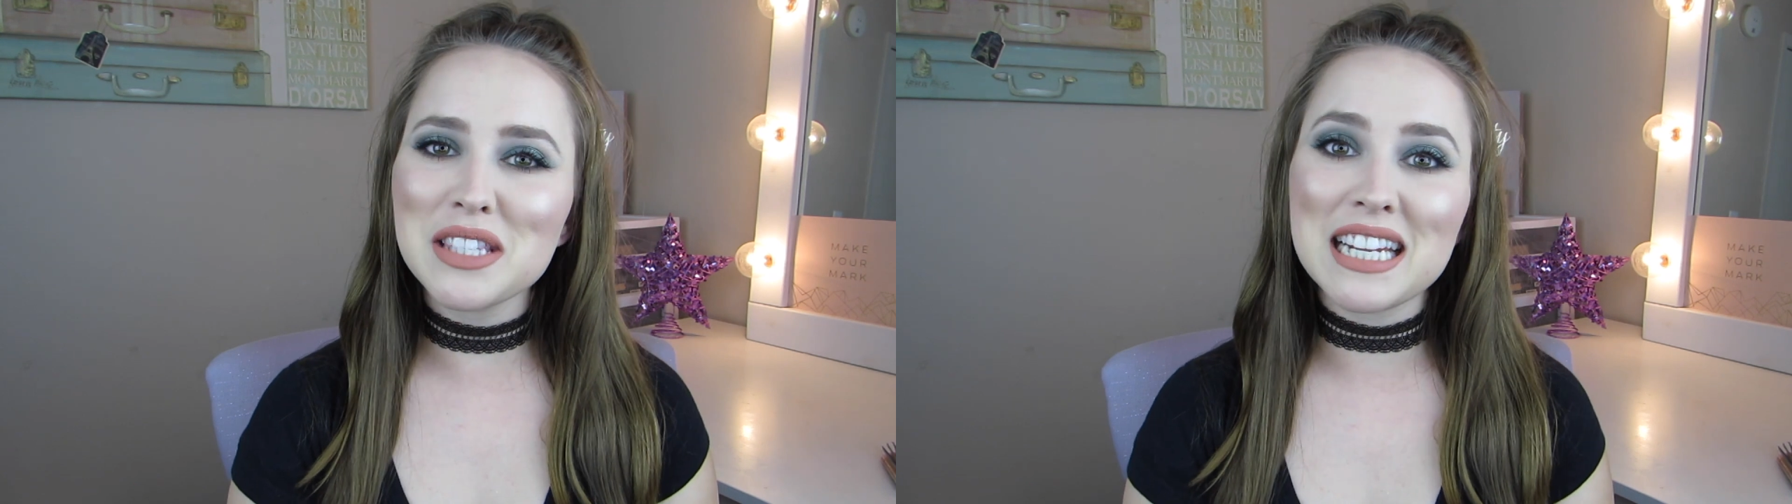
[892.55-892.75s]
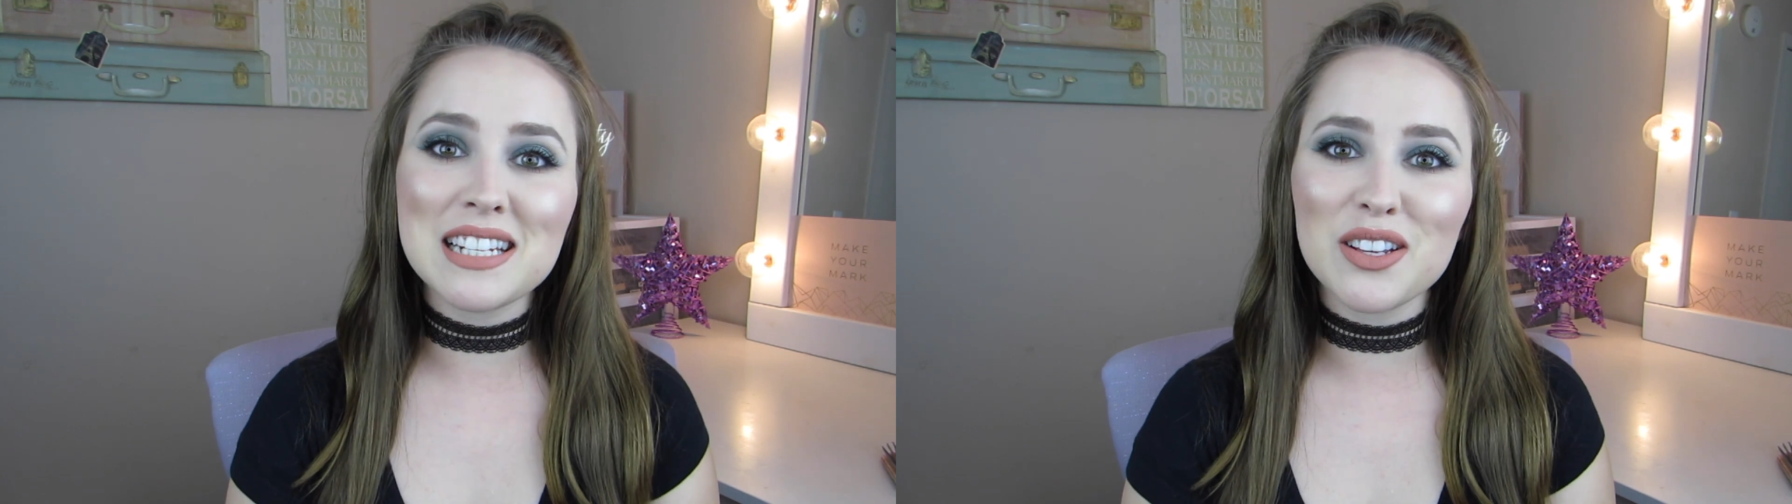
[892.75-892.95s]

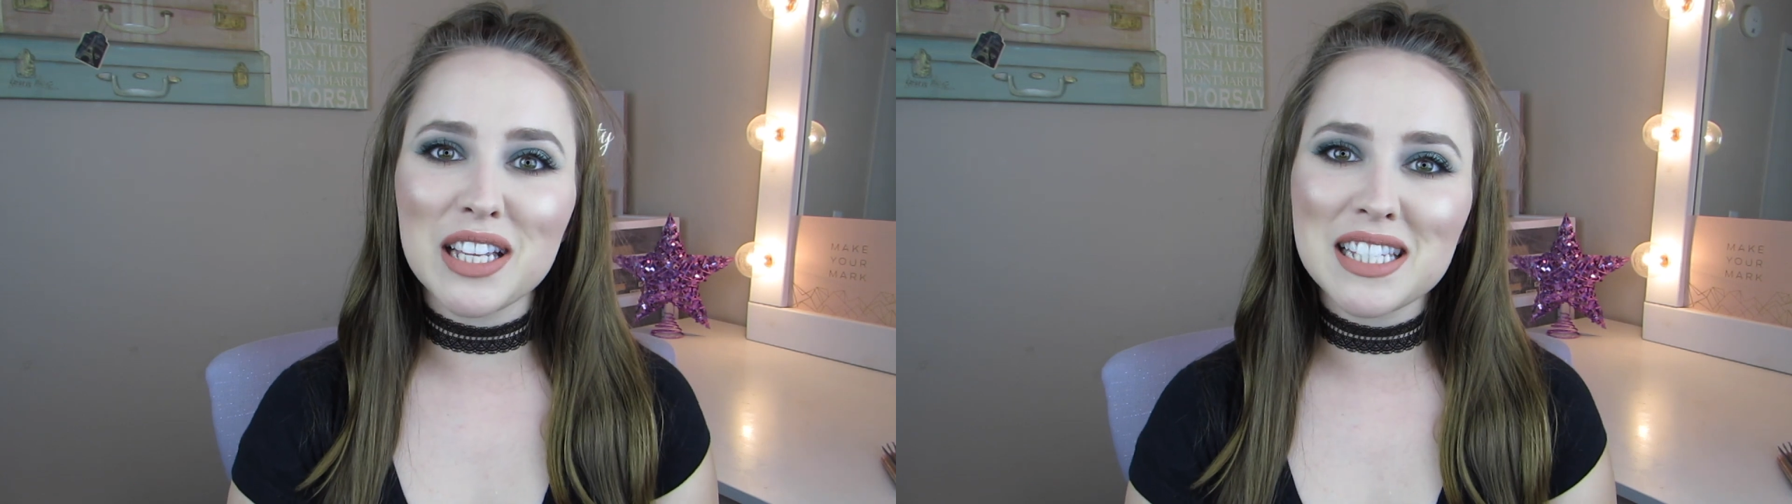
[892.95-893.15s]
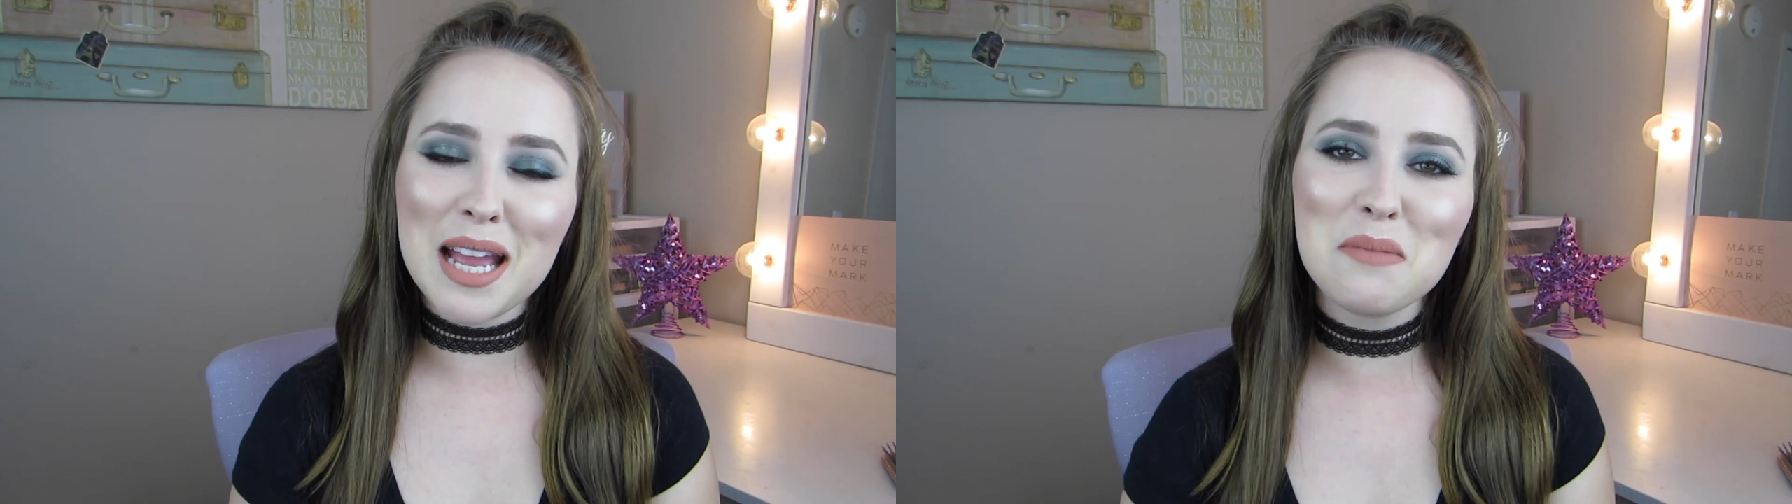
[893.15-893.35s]
and until
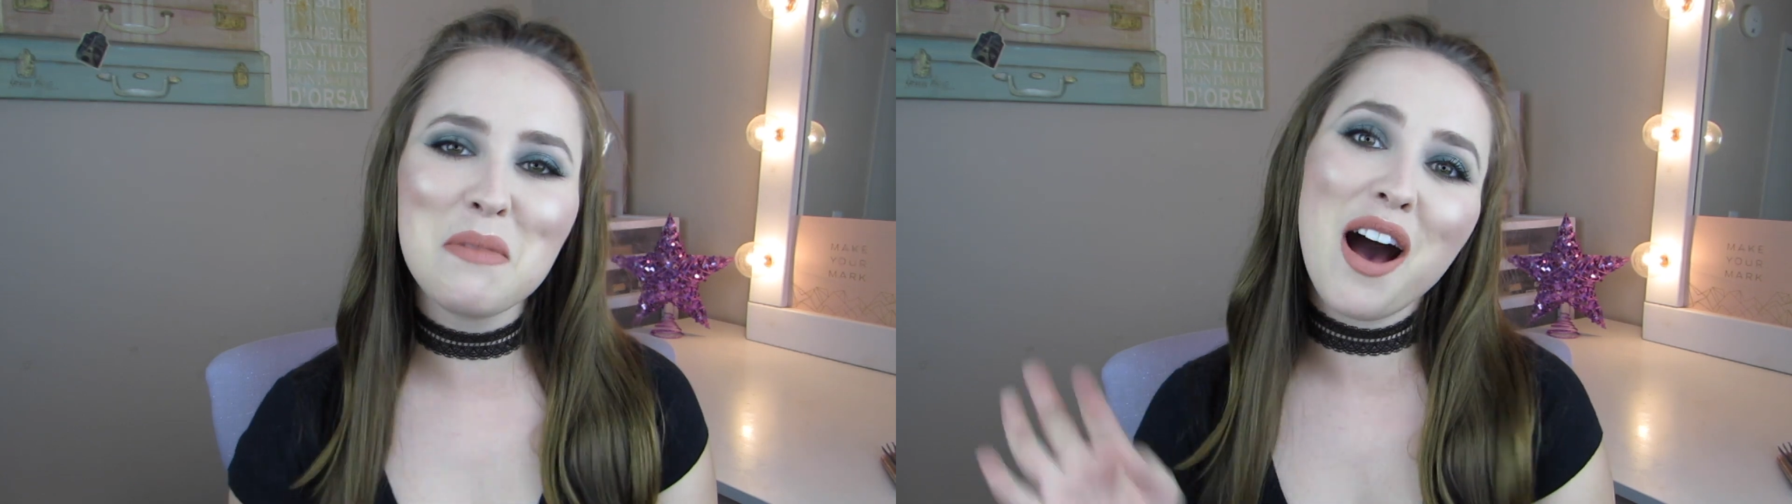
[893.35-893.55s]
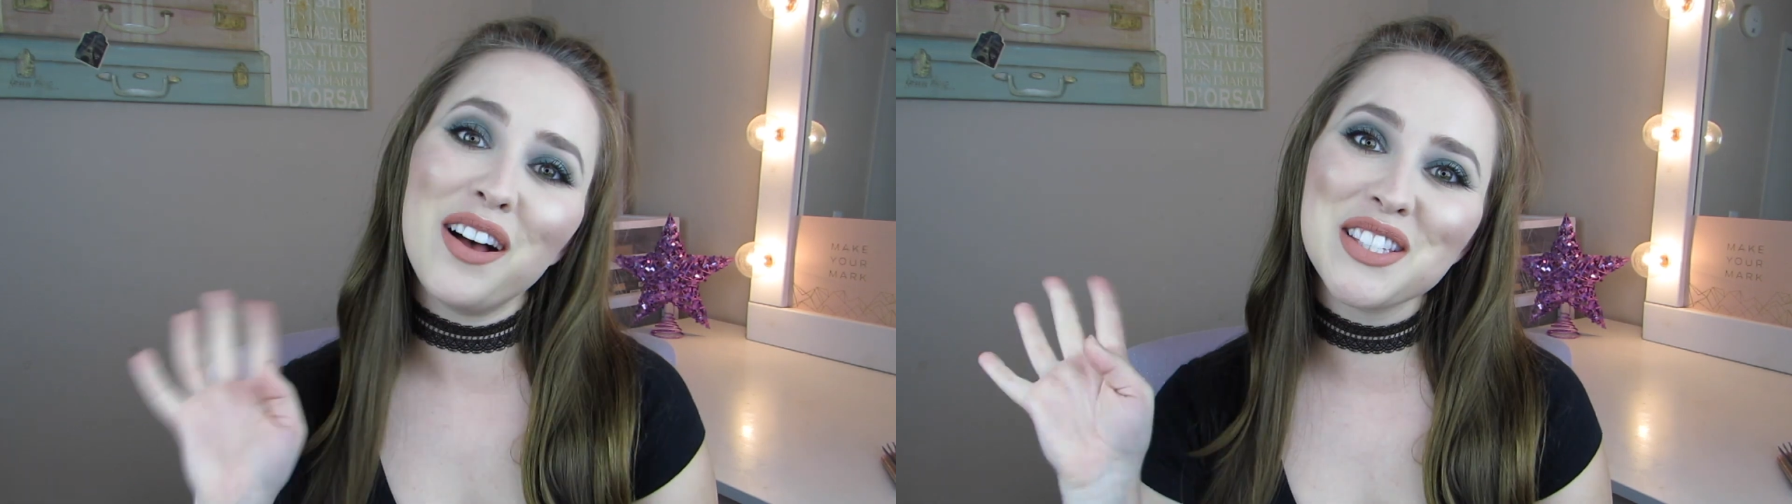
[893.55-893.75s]
next time,
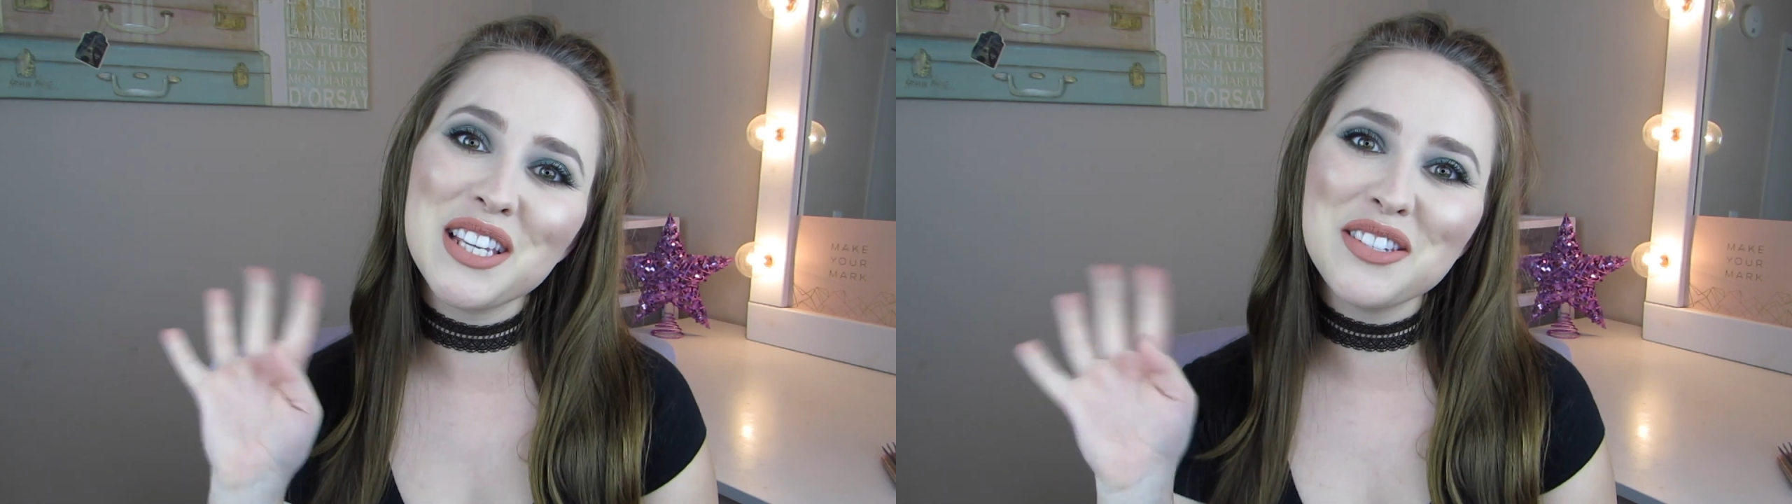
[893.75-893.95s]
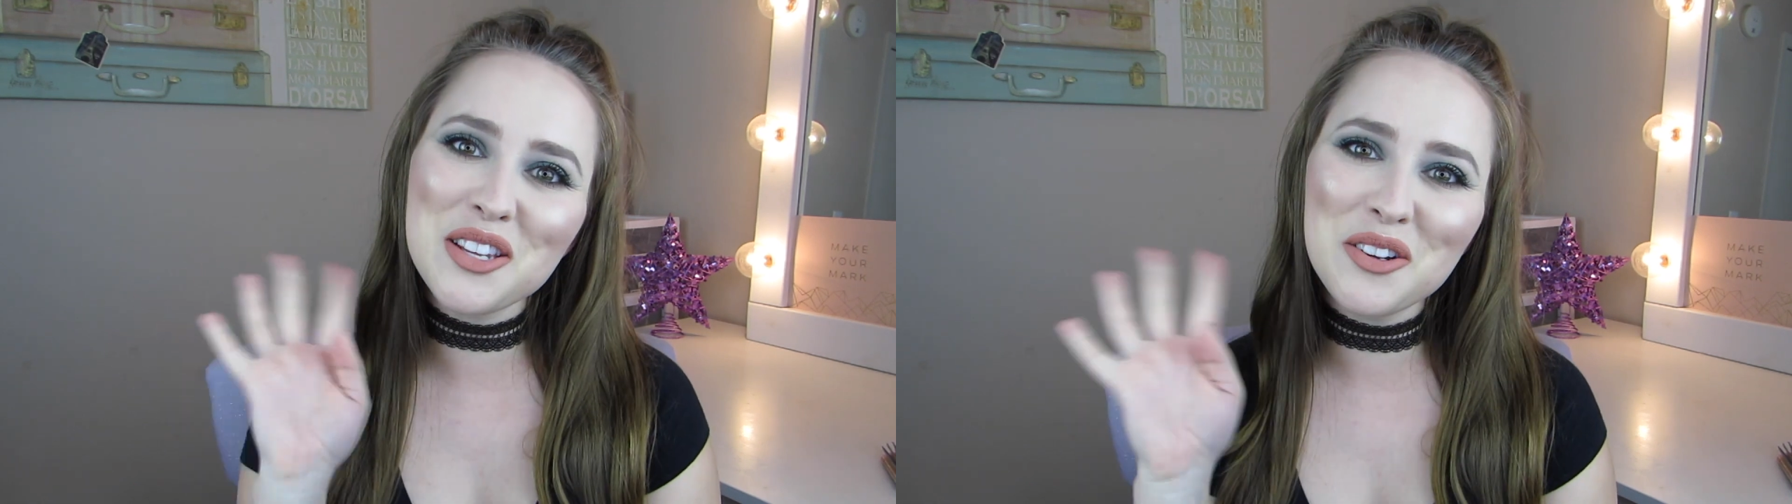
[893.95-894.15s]
I'll
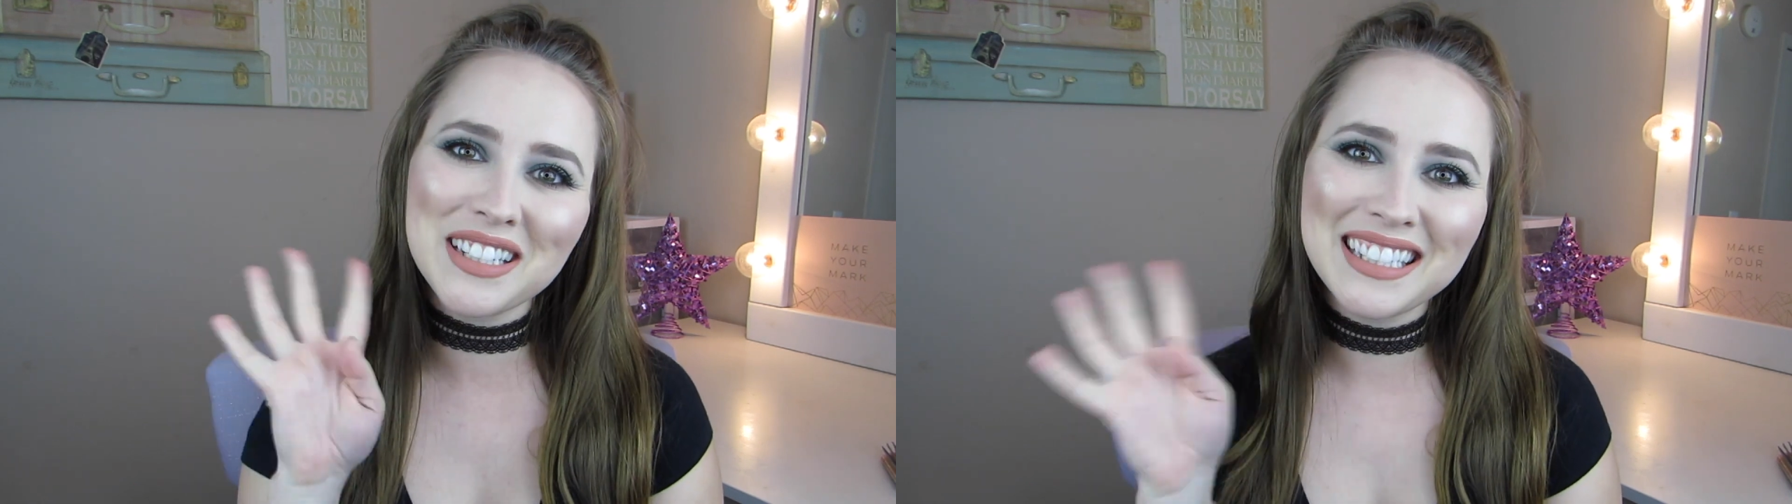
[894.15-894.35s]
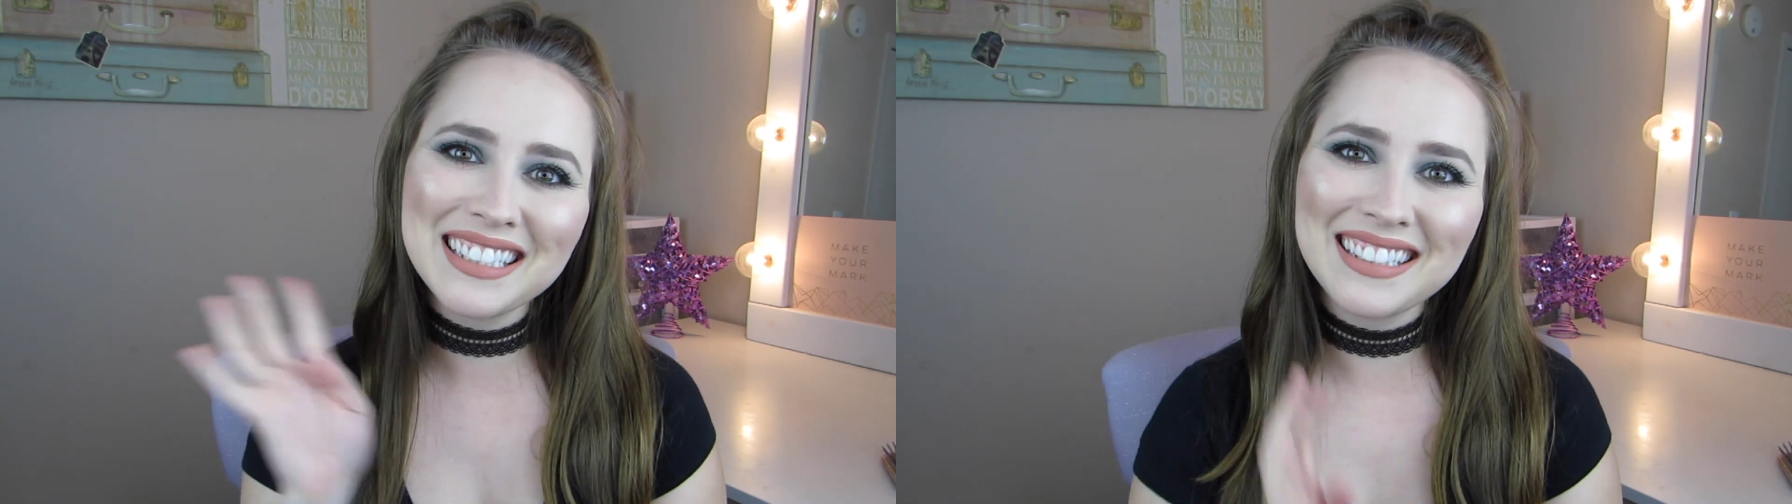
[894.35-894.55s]
see you
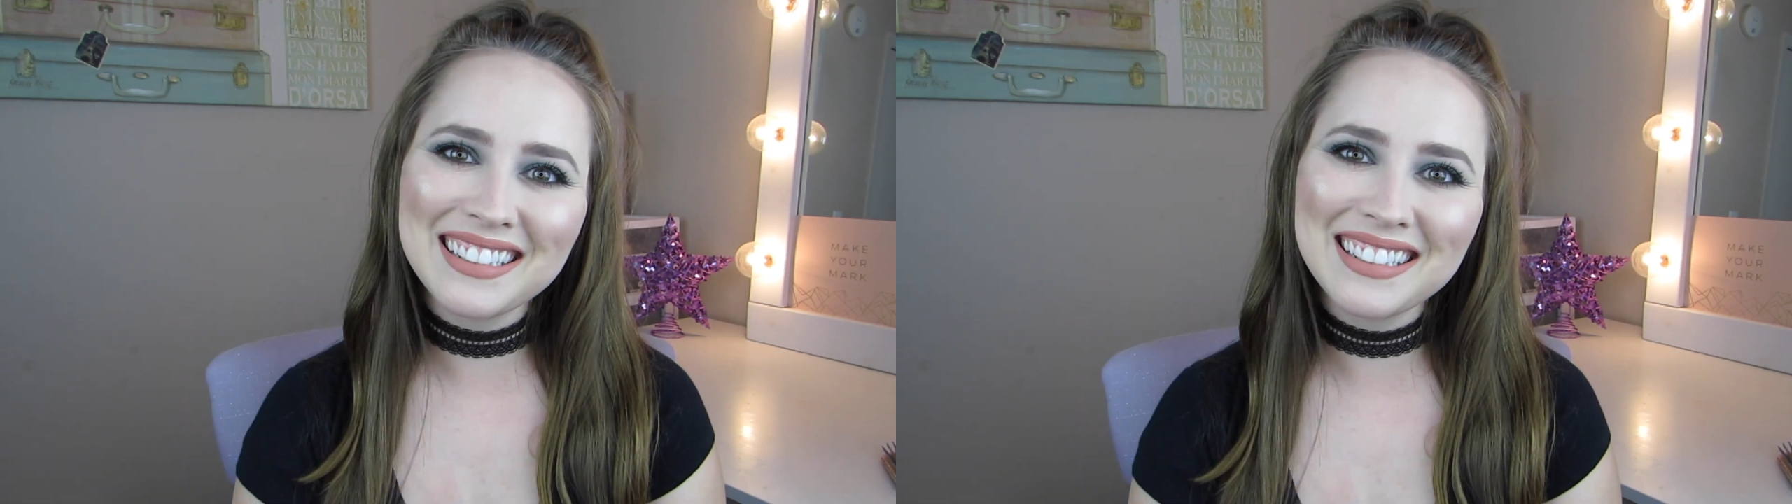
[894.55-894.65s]
soon!